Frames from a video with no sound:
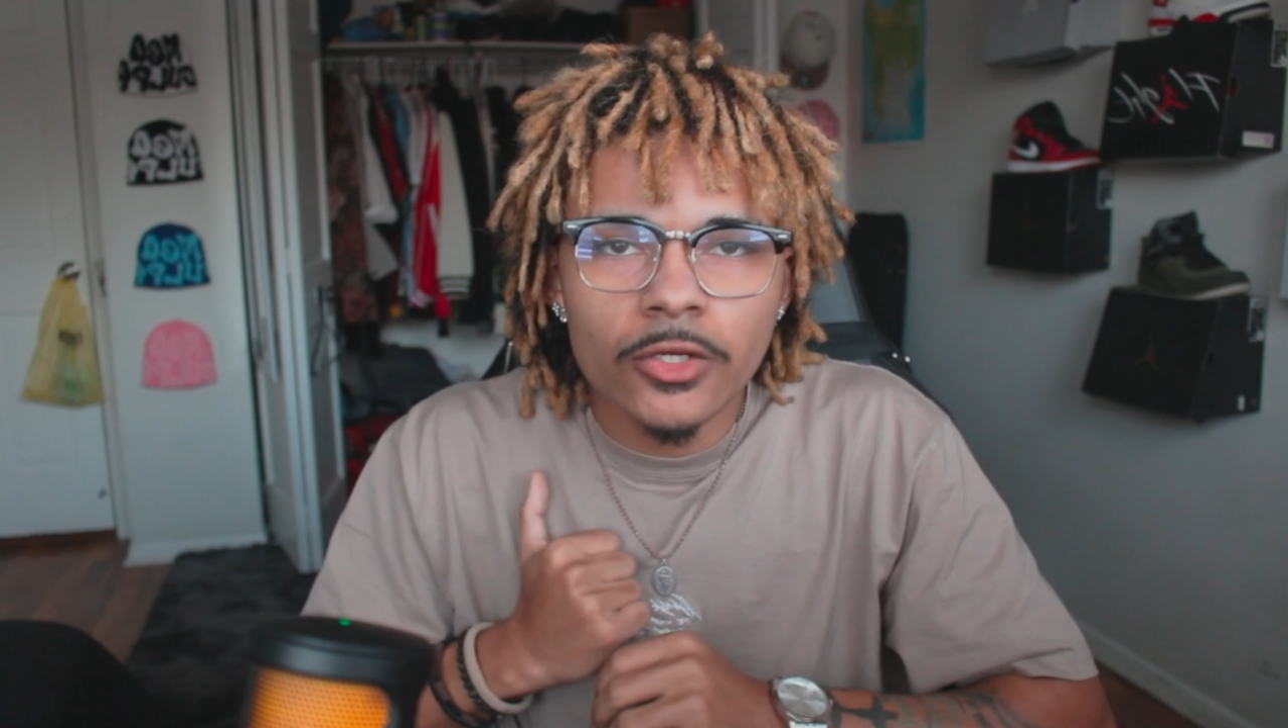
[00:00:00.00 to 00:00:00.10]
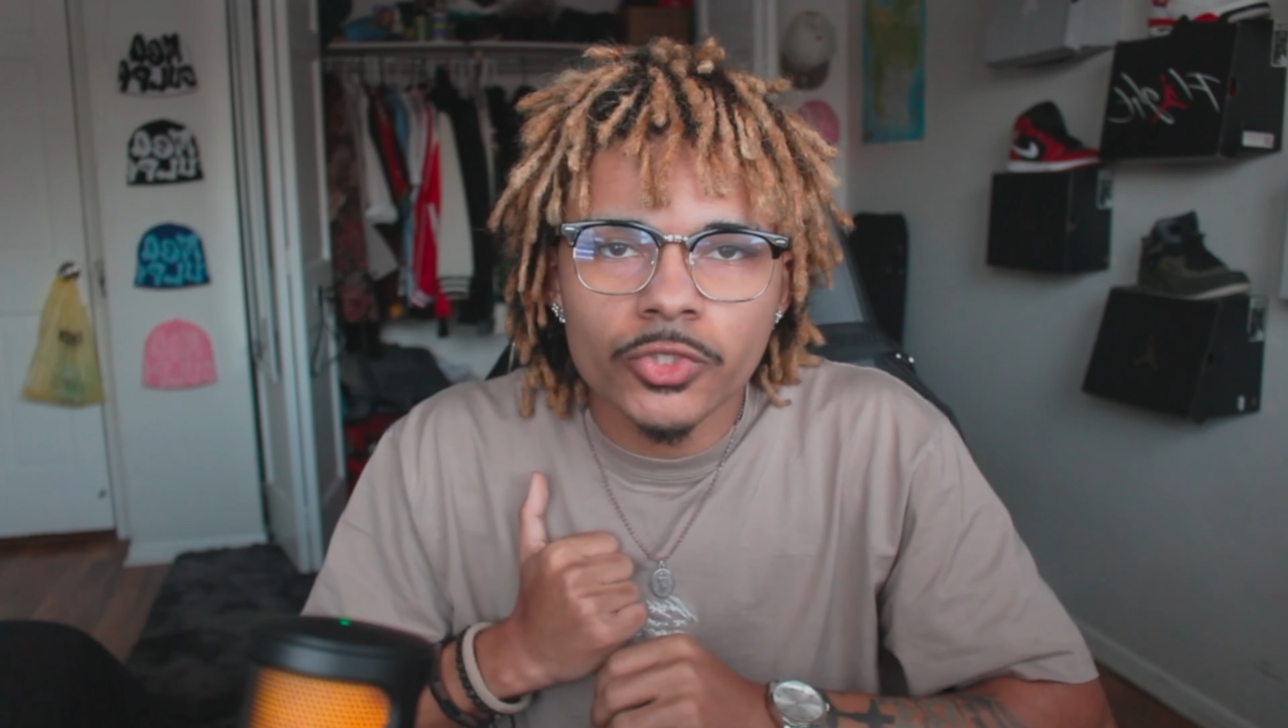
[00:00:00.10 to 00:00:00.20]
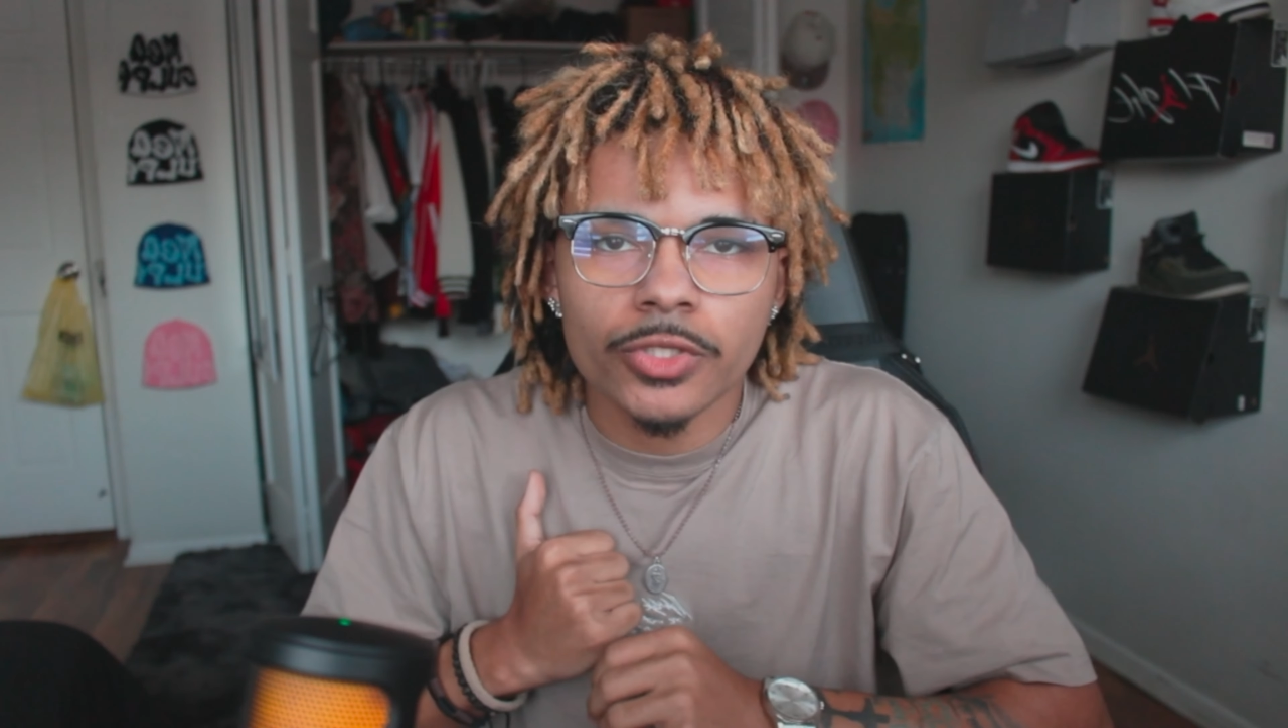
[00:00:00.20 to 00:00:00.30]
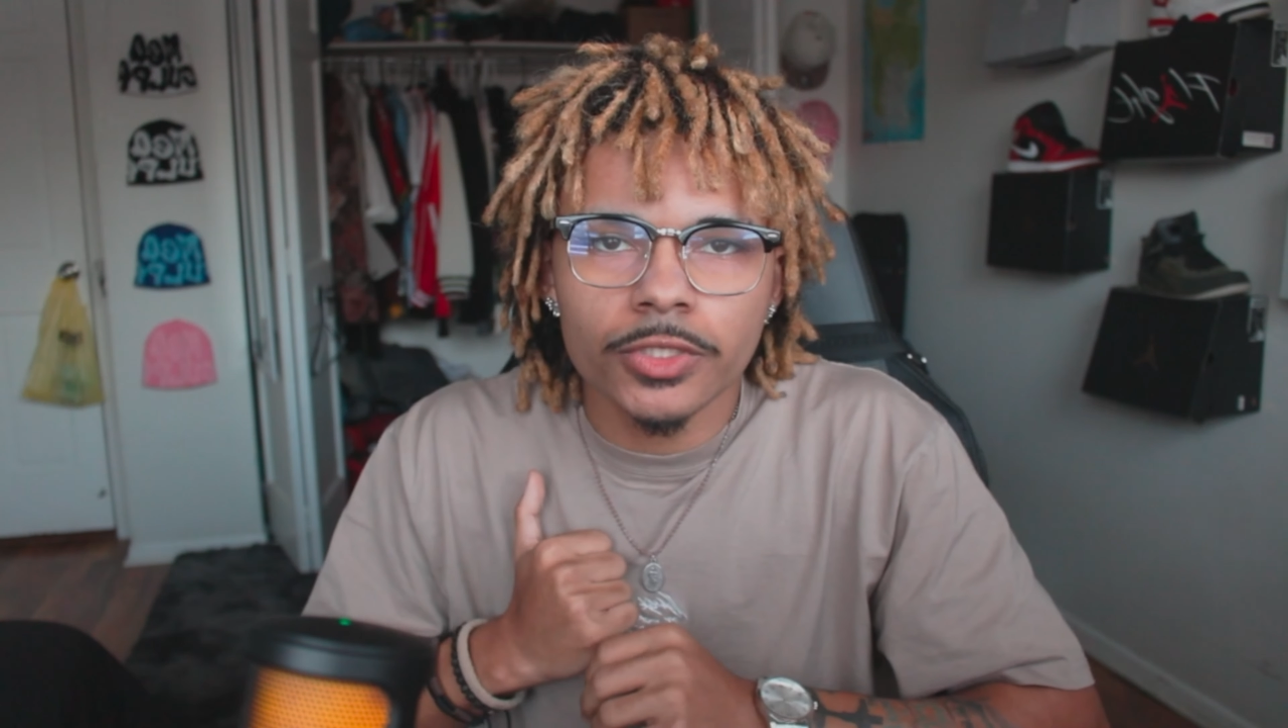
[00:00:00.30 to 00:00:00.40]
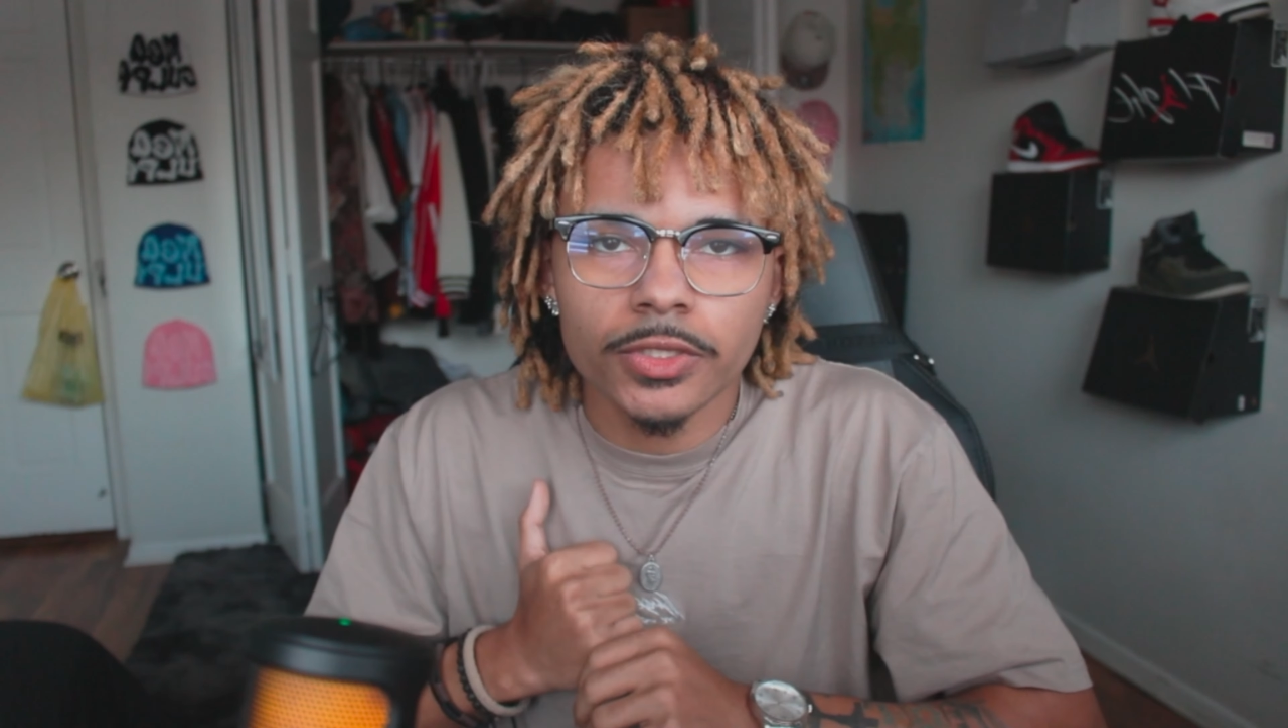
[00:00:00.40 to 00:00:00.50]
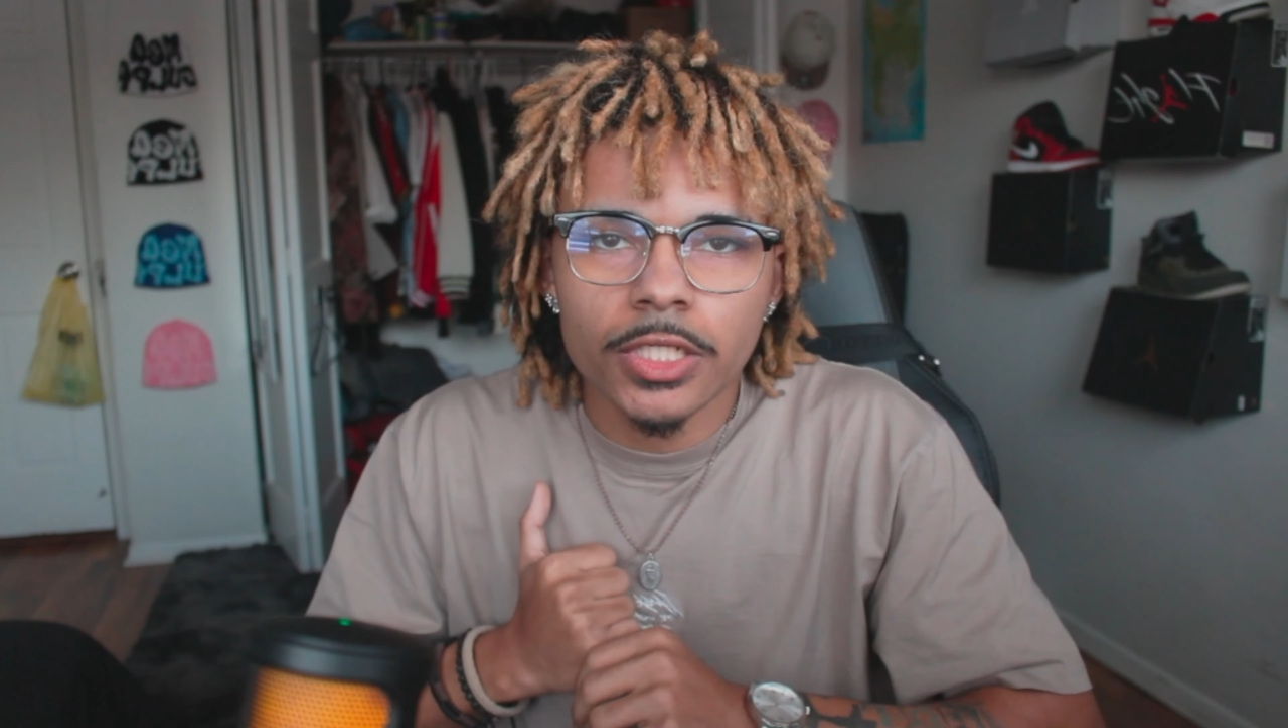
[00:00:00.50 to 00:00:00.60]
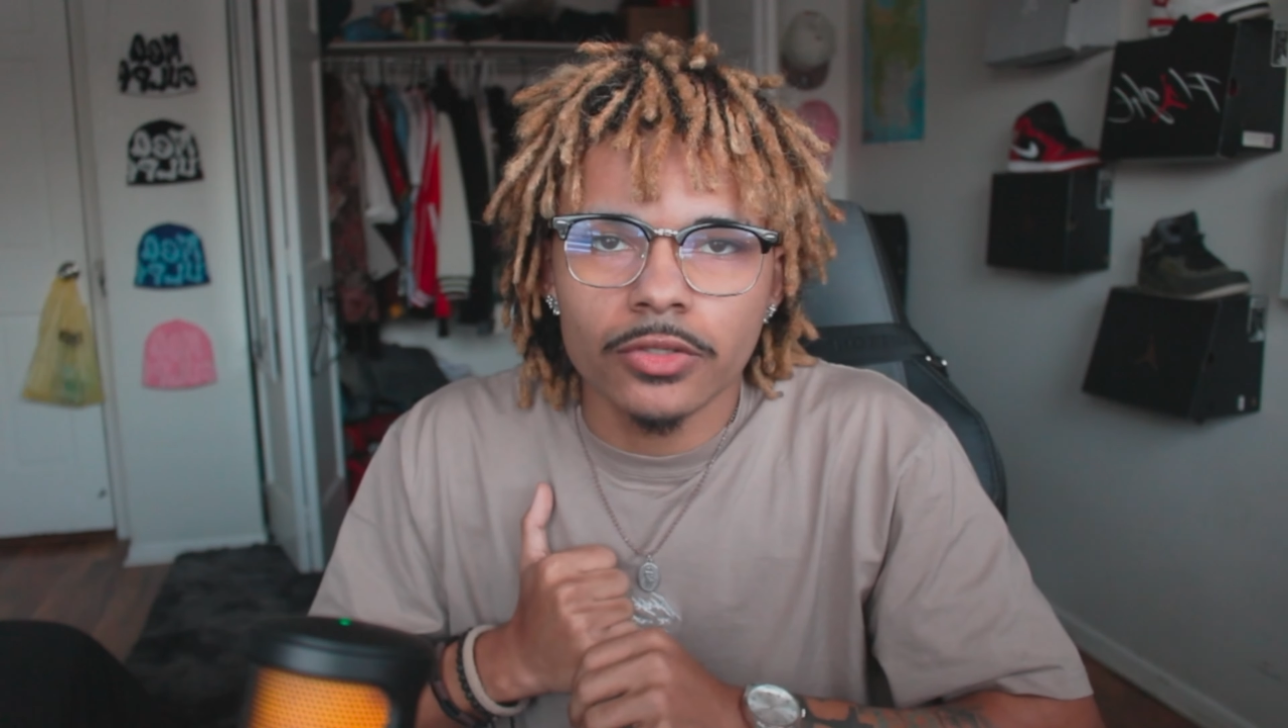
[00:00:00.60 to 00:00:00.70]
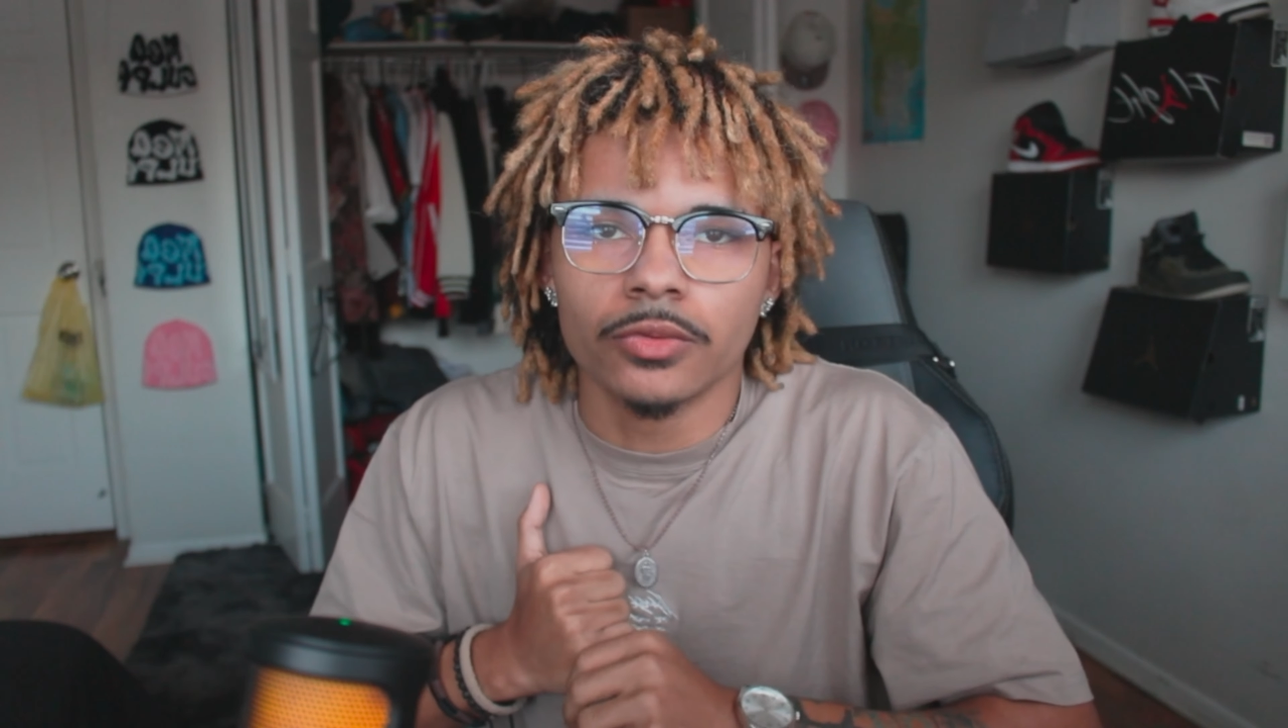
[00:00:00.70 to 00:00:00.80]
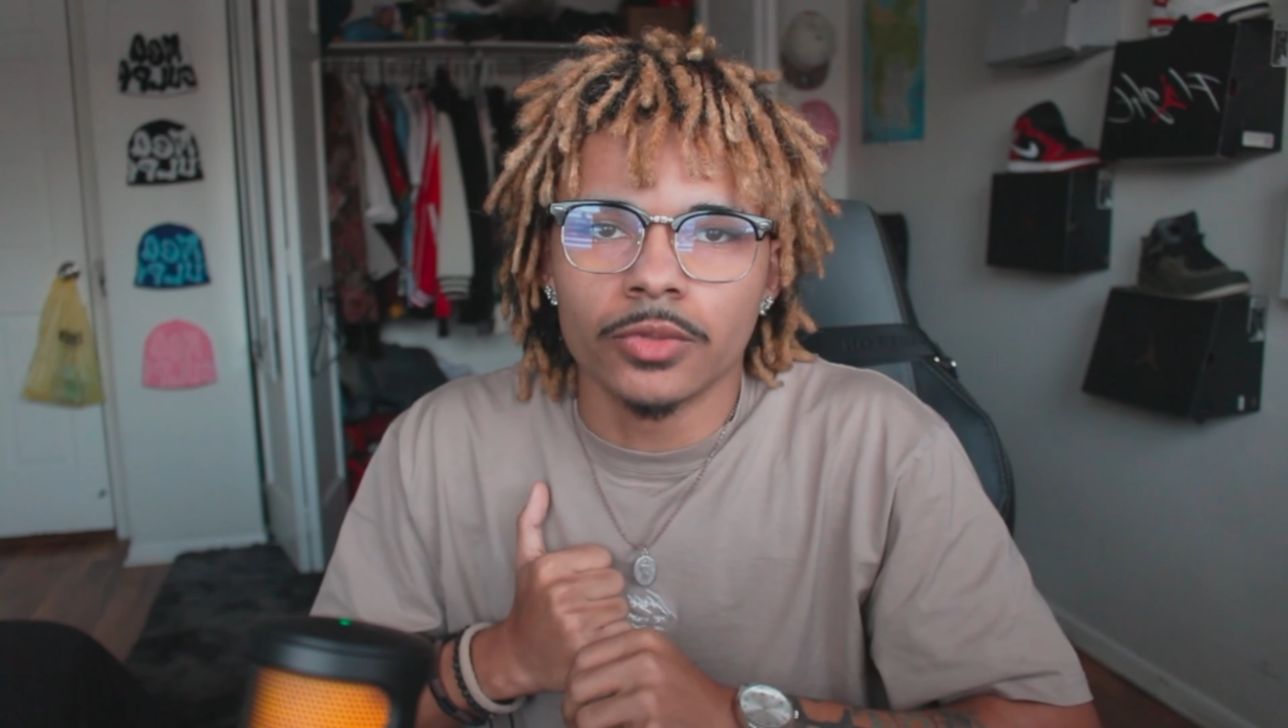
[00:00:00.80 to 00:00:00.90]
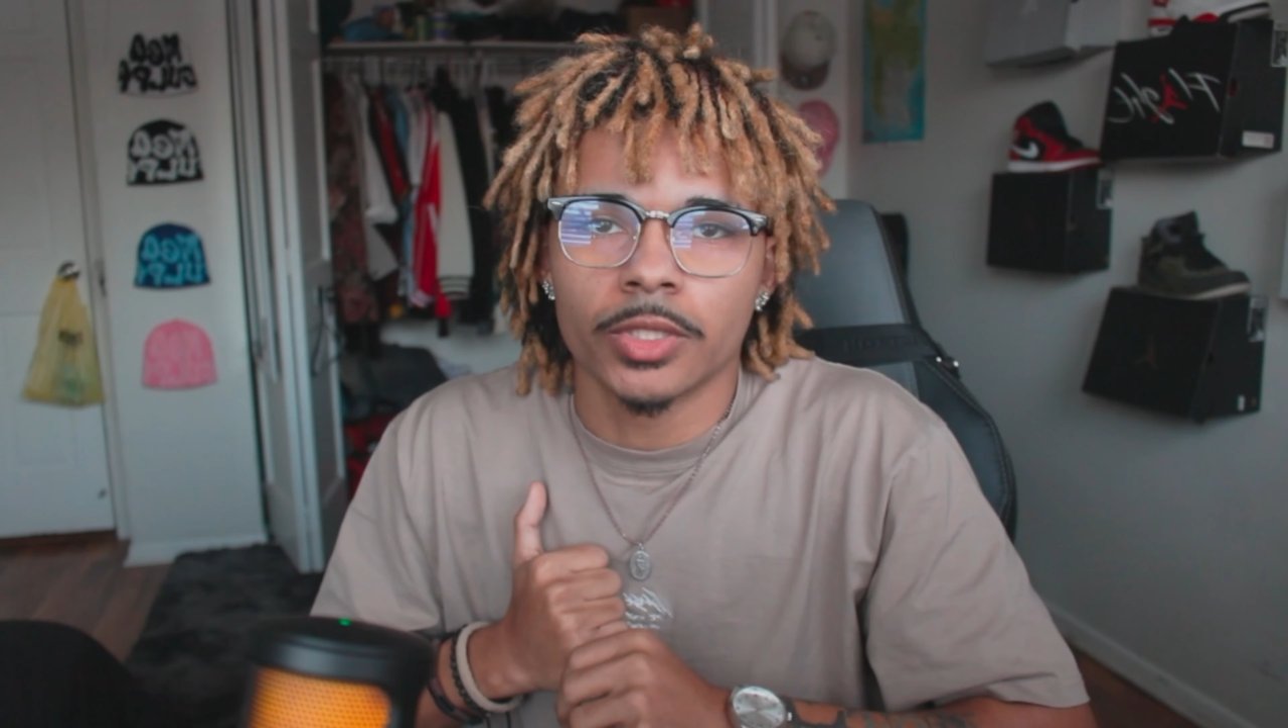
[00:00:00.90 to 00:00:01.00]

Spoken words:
else on the low,